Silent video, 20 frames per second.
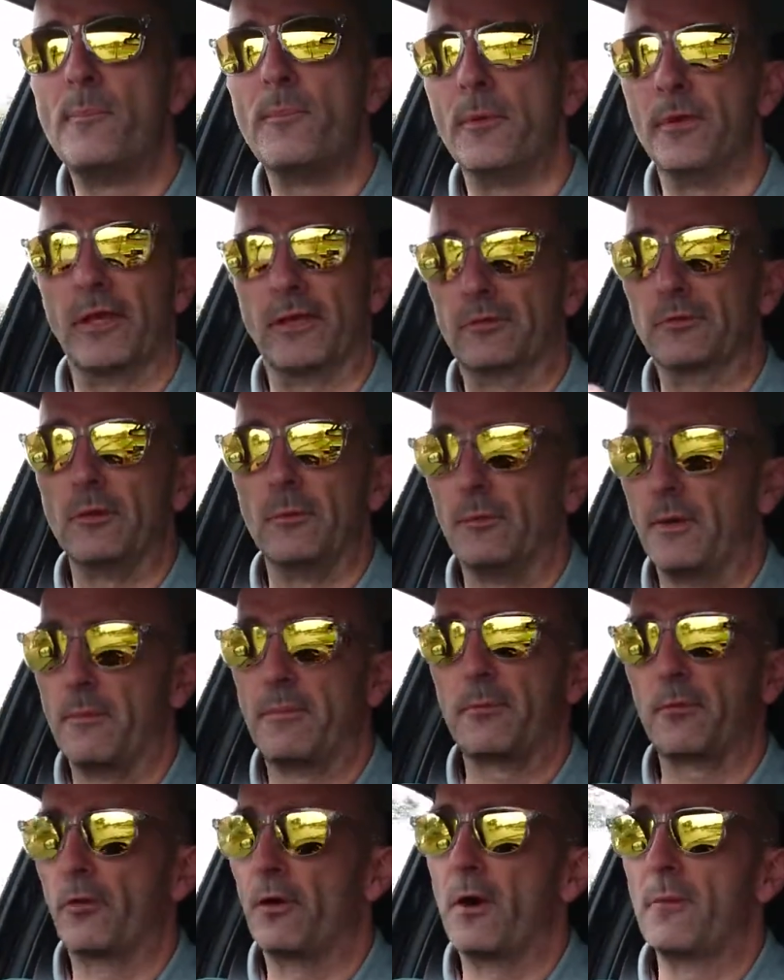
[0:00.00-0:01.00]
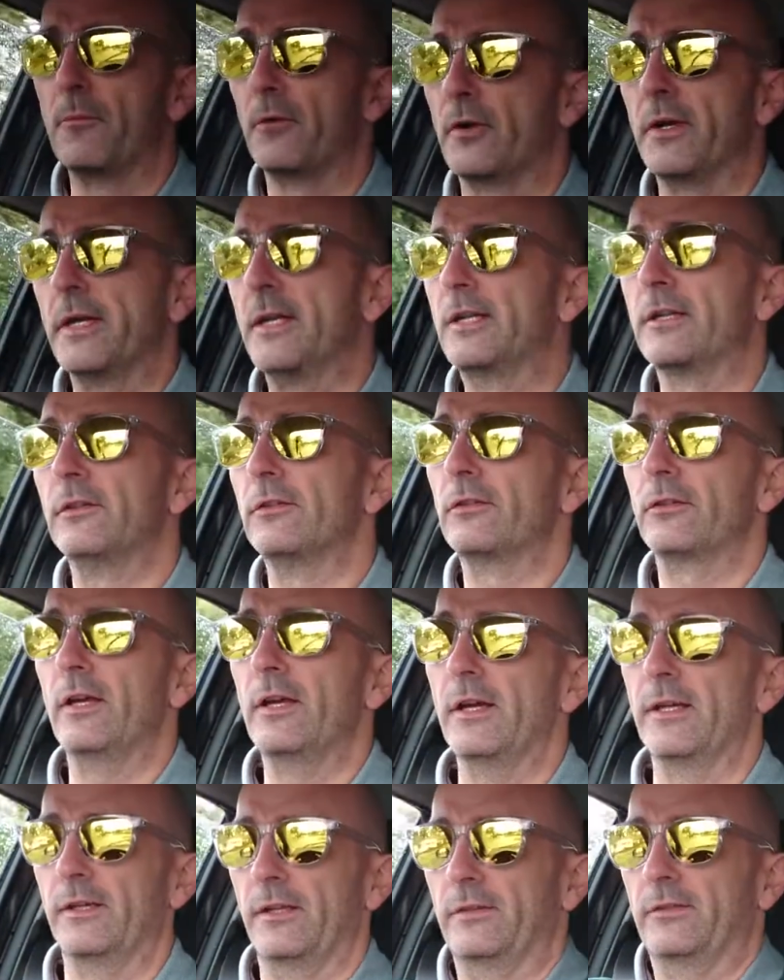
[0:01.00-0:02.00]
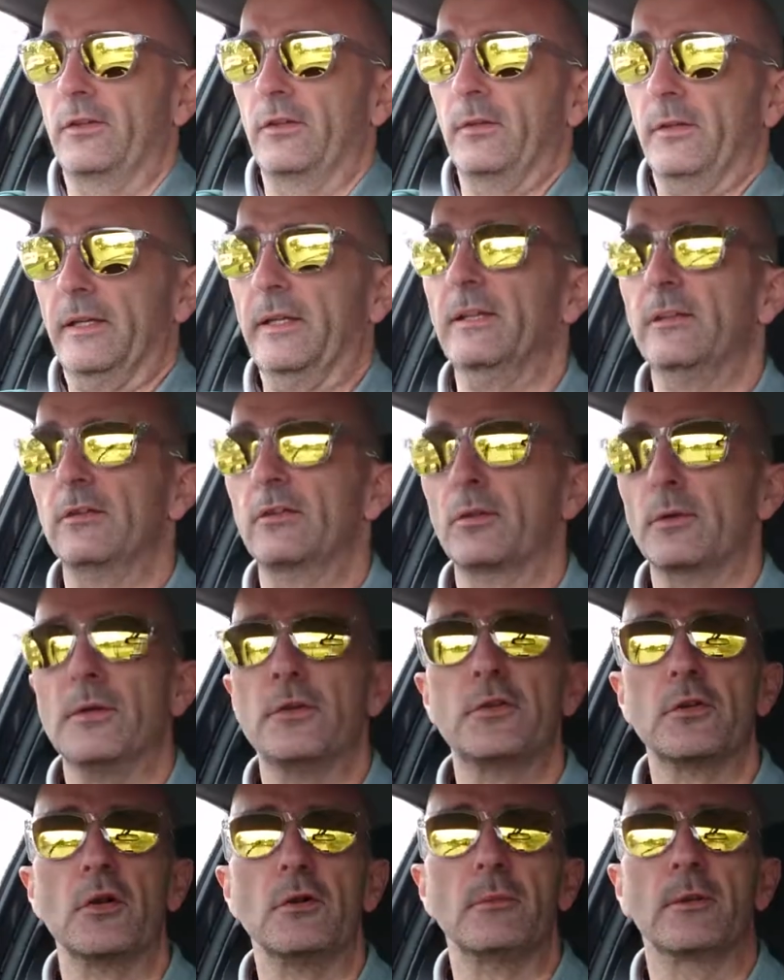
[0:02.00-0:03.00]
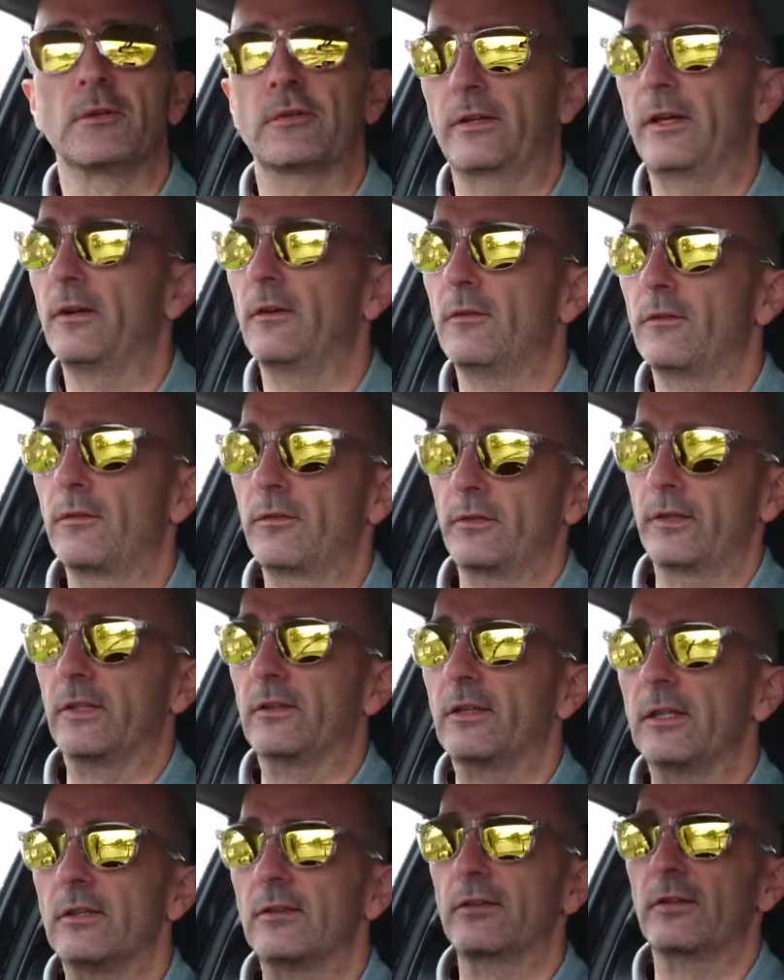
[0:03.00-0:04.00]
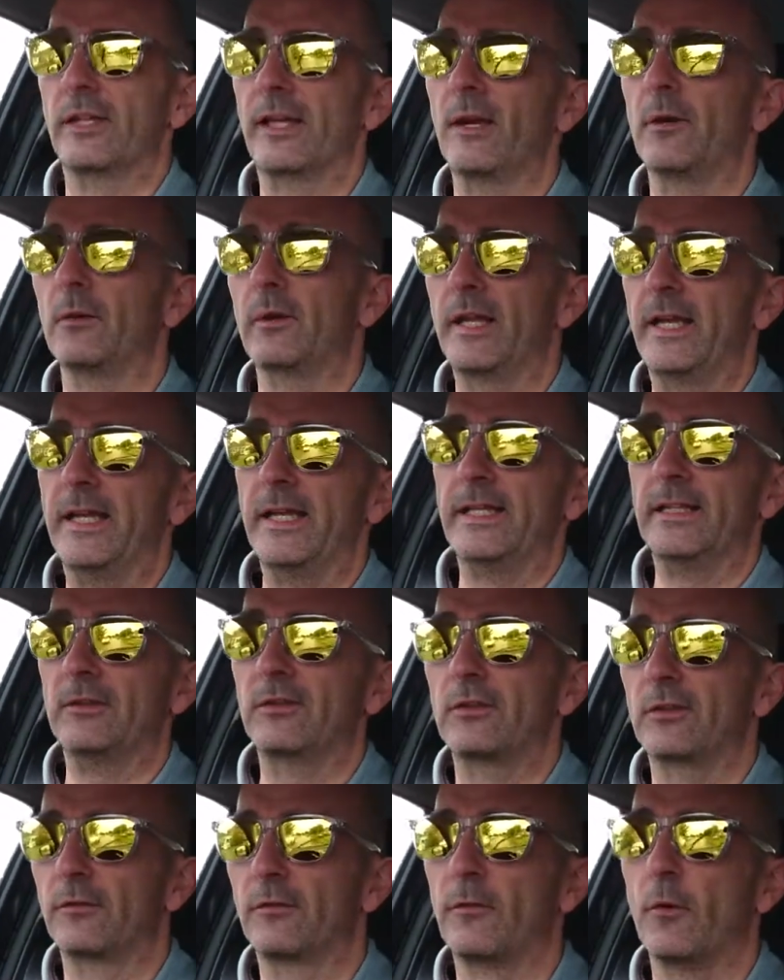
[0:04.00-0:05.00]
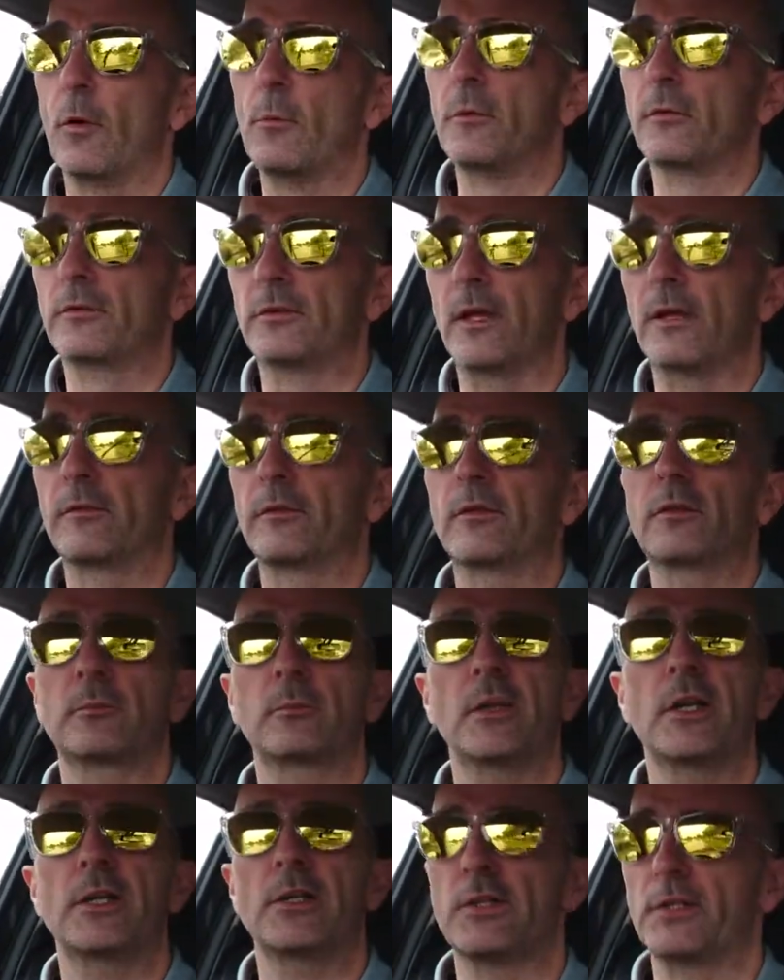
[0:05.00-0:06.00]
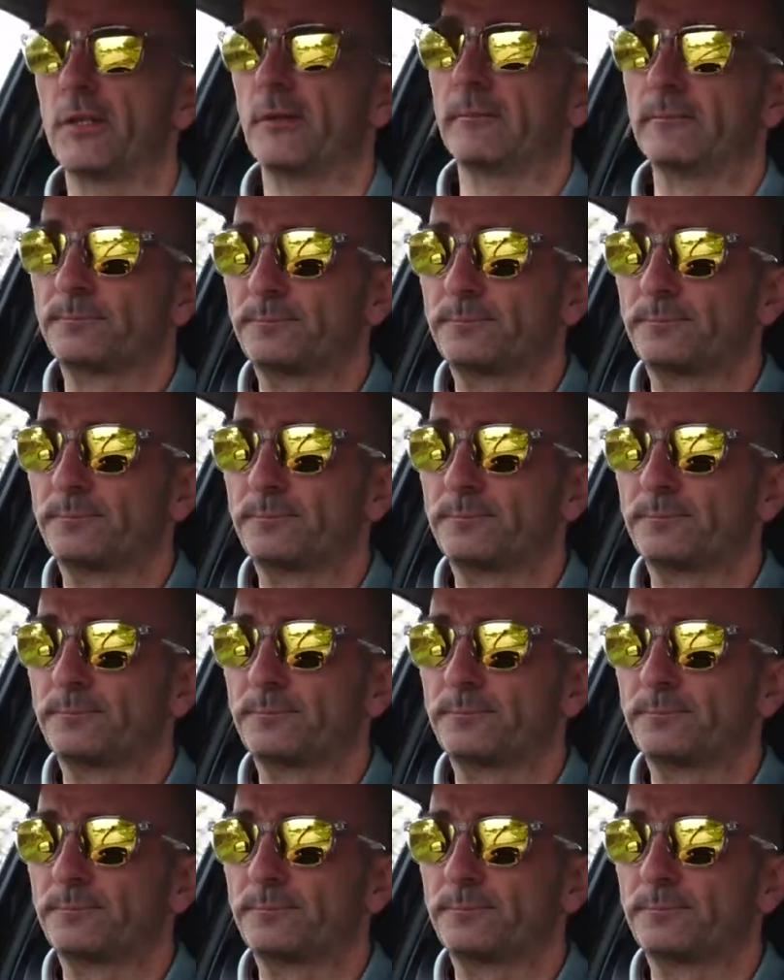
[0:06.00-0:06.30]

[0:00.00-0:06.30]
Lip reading: But that's not my primary concern. I do it to enjoy myself. It's an outlet, it's a form of self-expression.